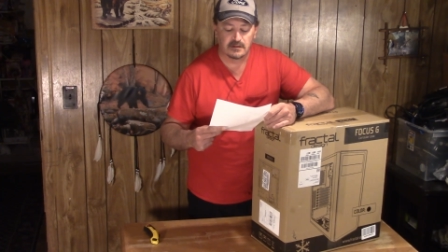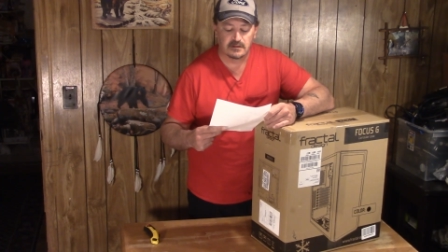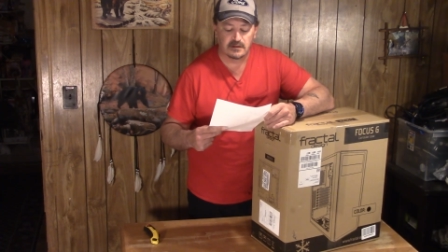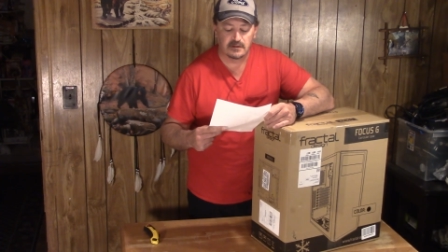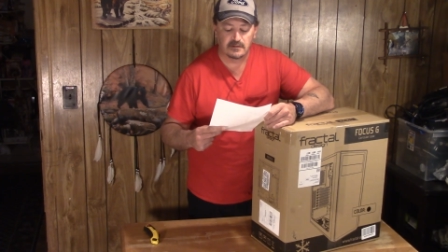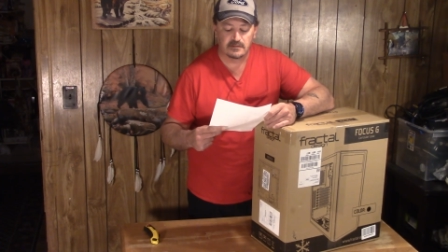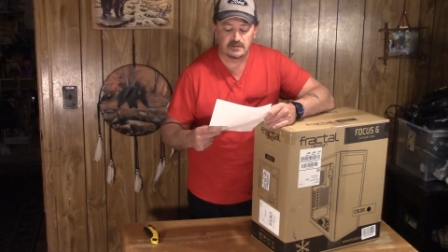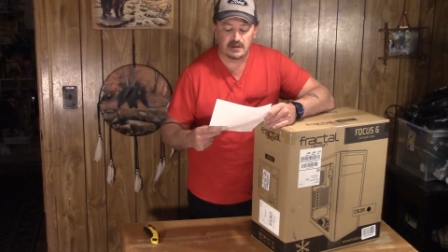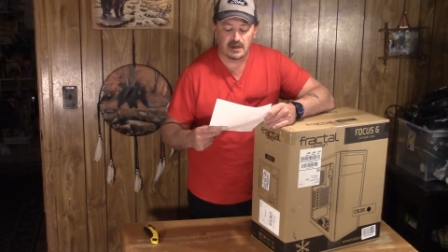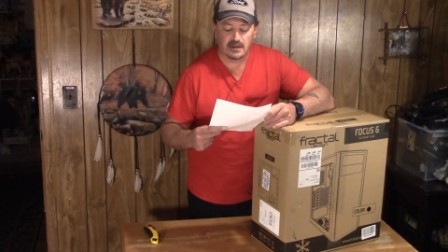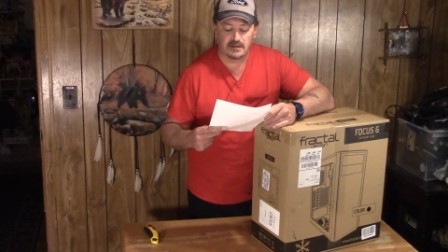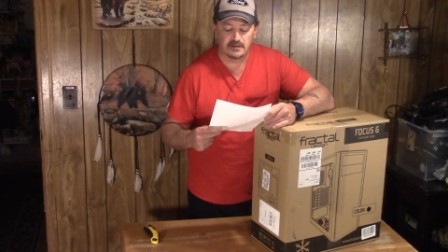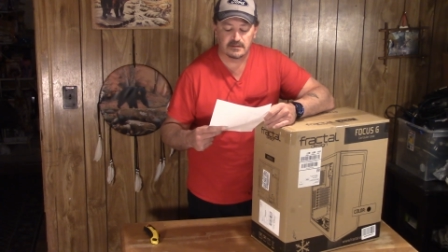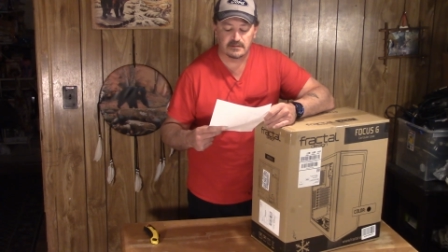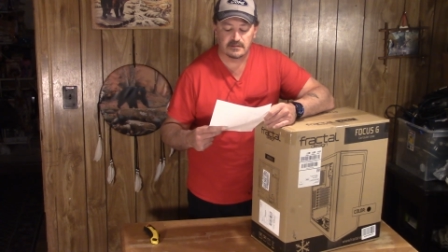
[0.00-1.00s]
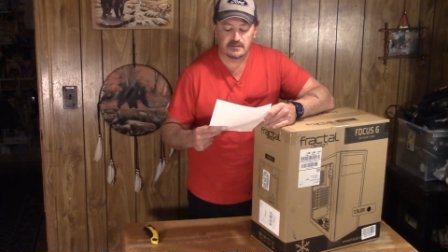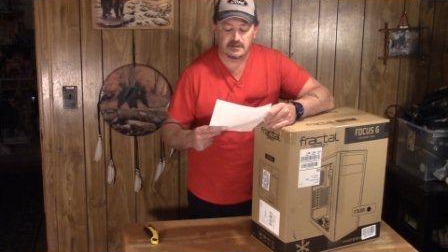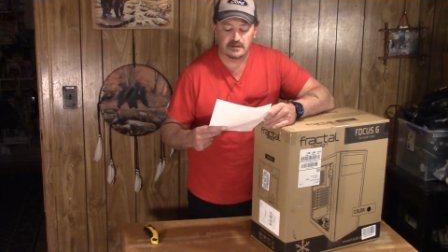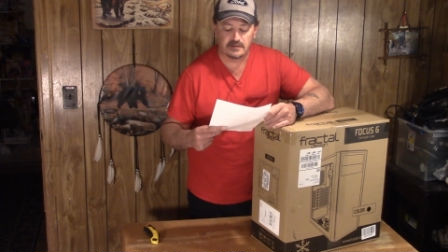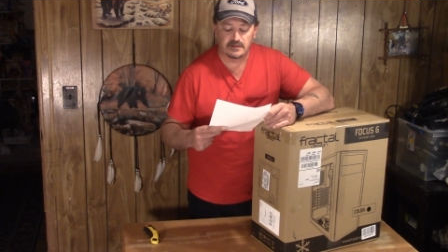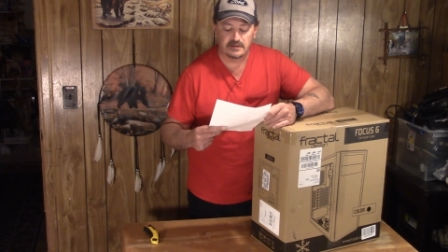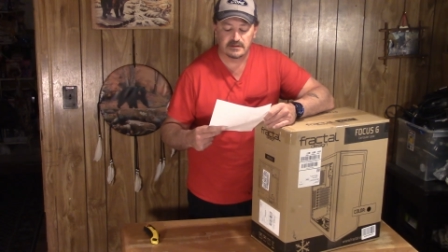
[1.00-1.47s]
Two Silent
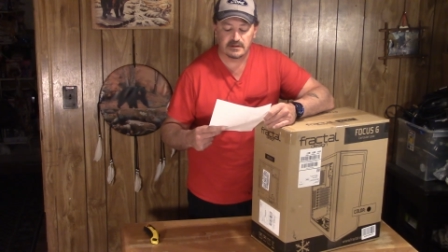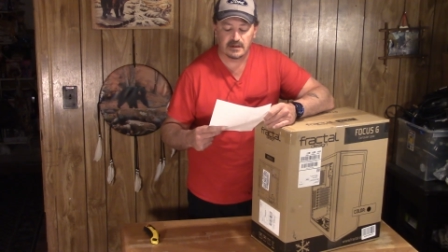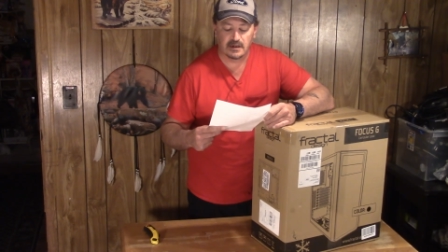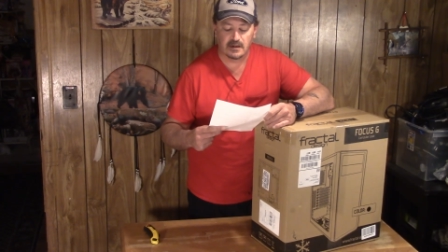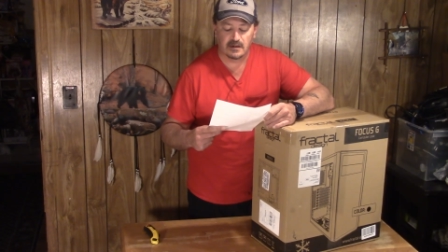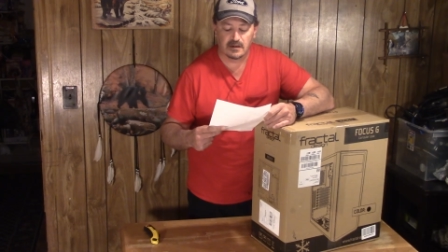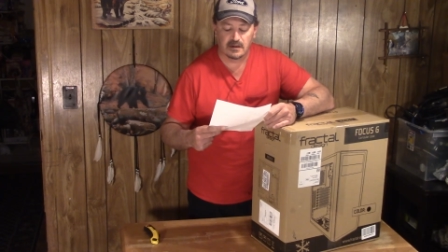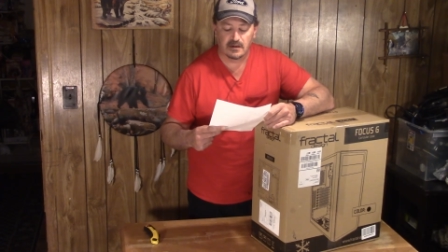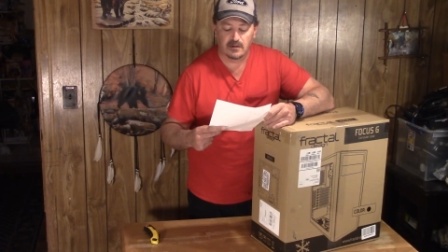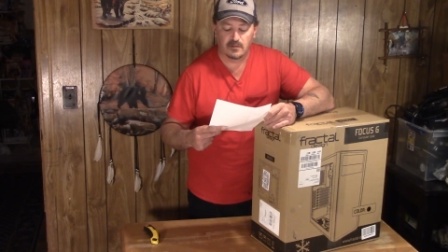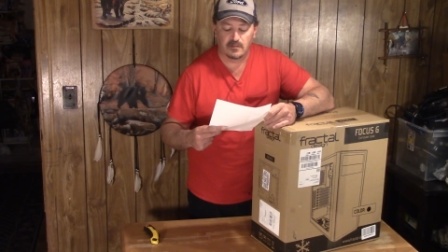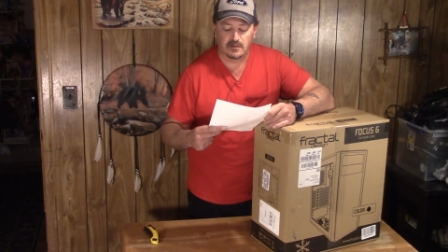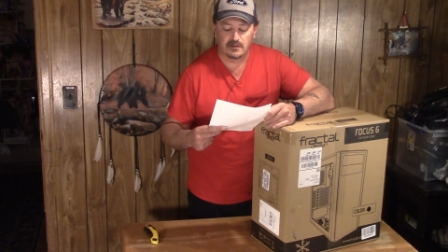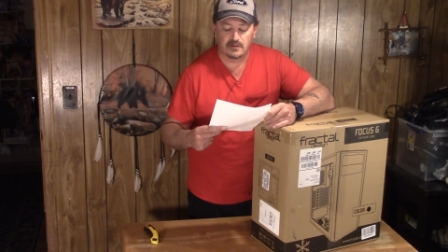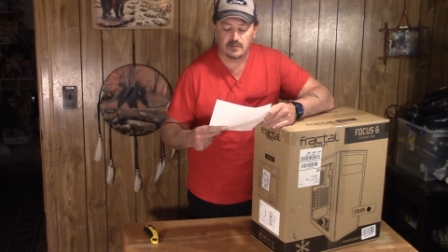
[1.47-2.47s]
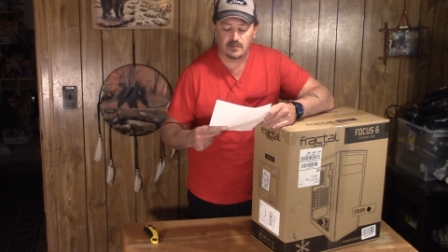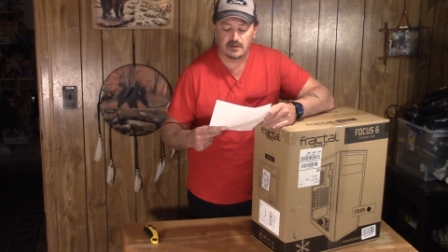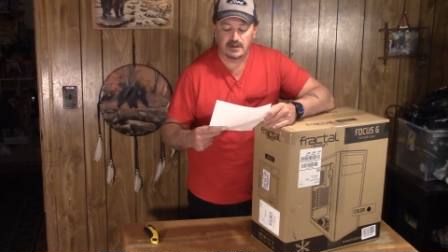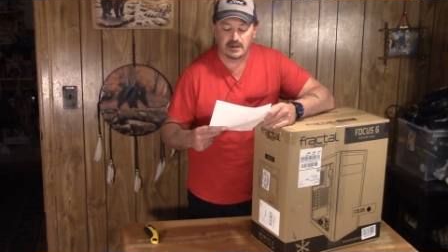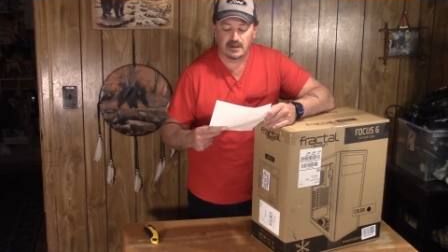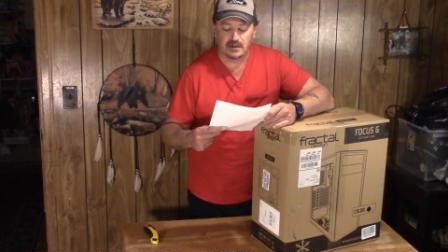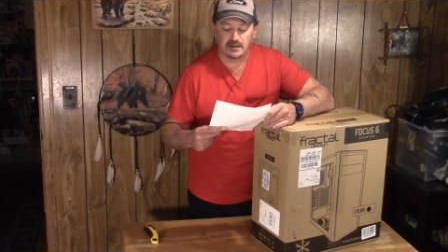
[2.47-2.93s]
Series
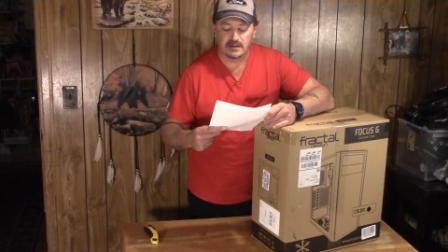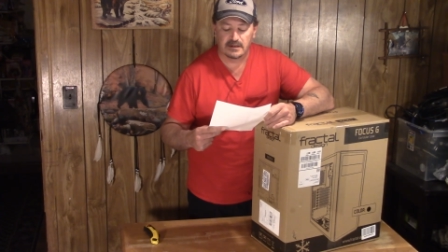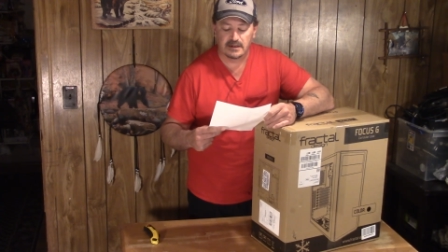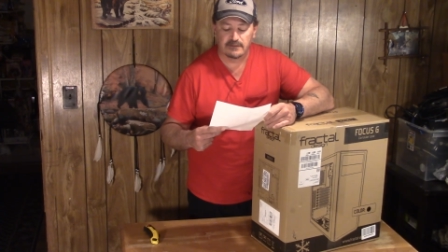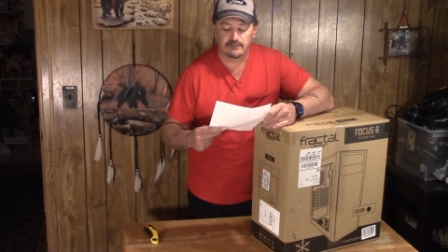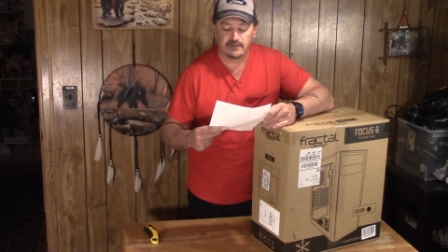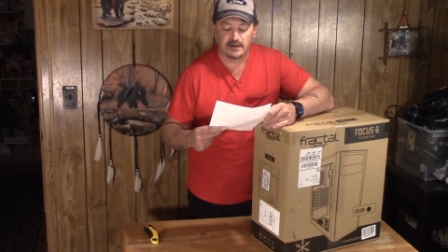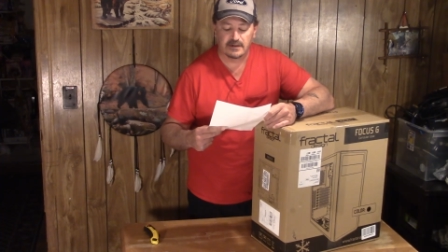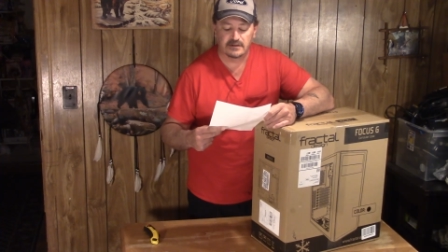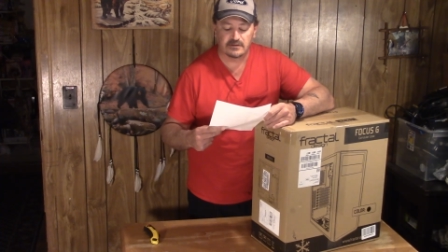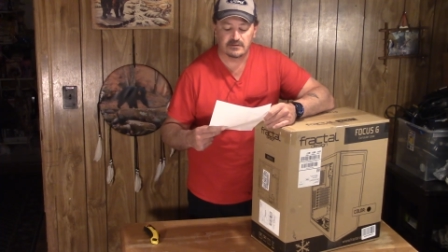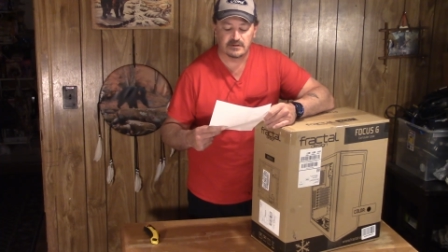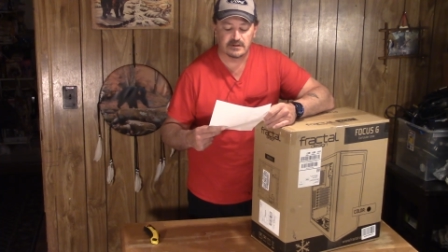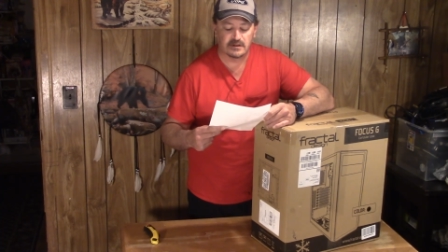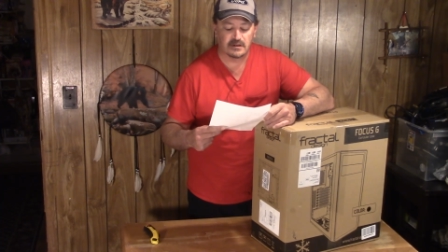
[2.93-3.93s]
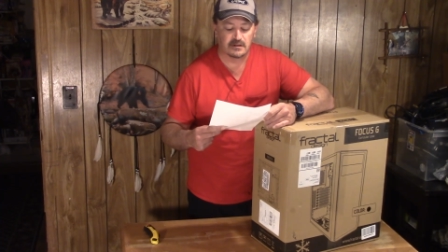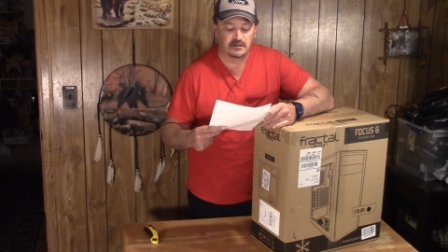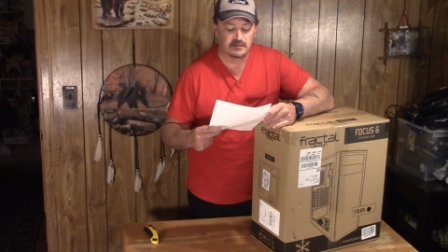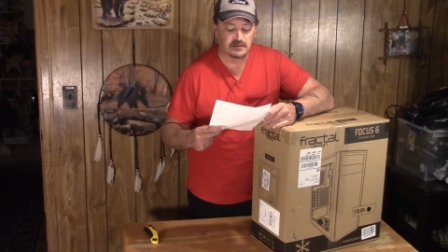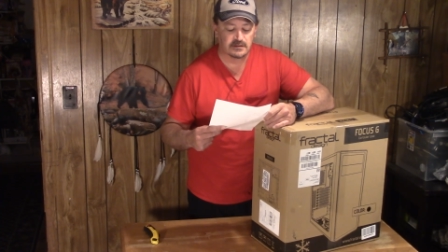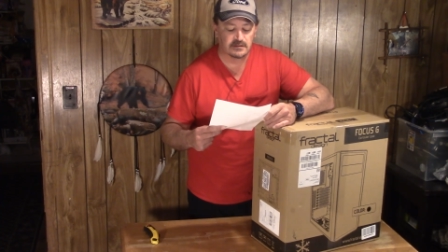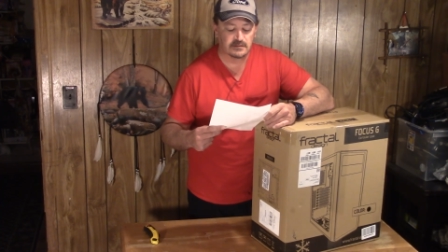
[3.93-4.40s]
LL120 LED fans are
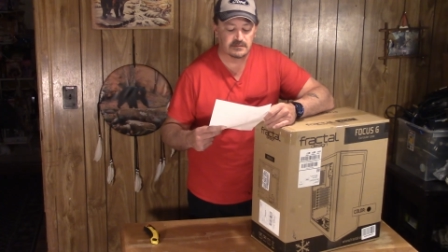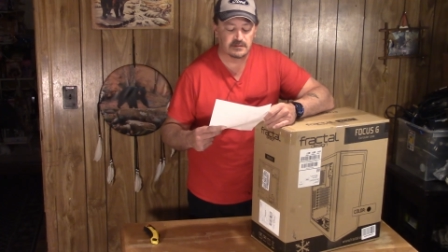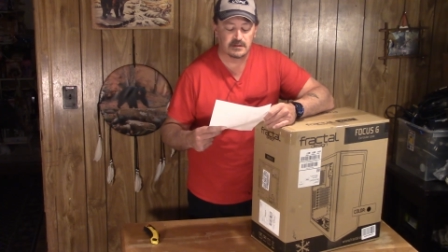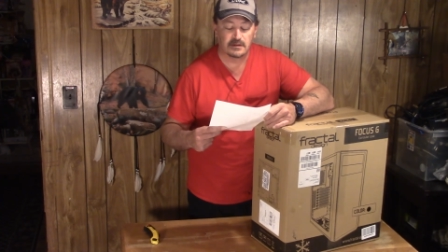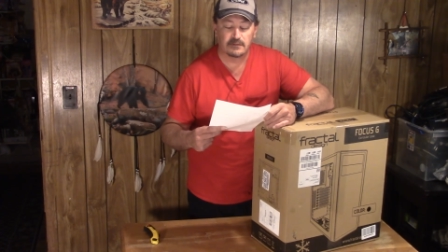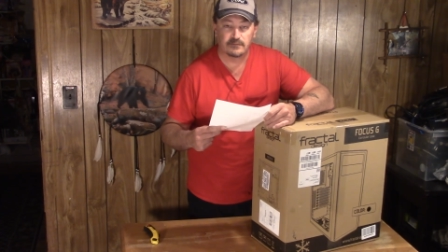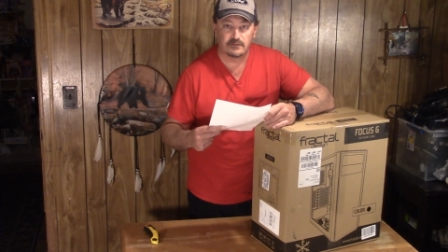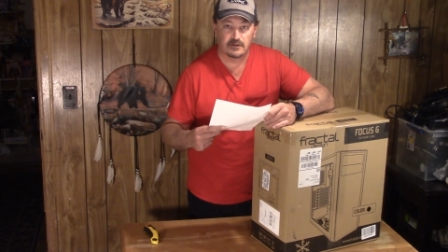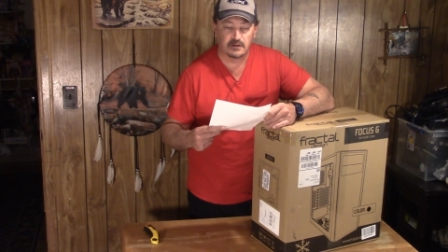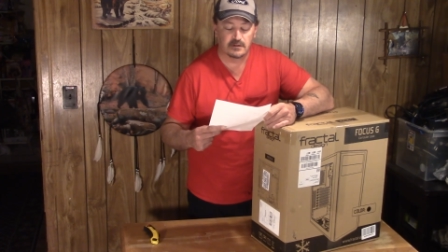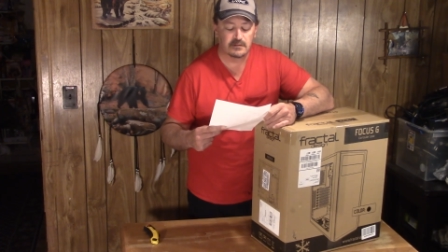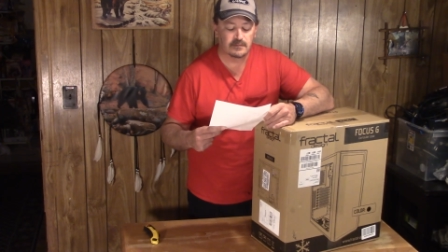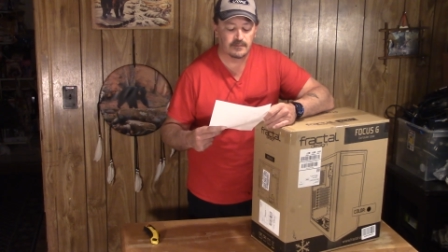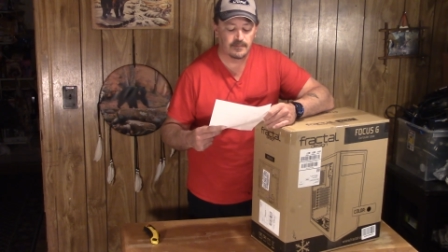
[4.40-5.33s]
included in the front.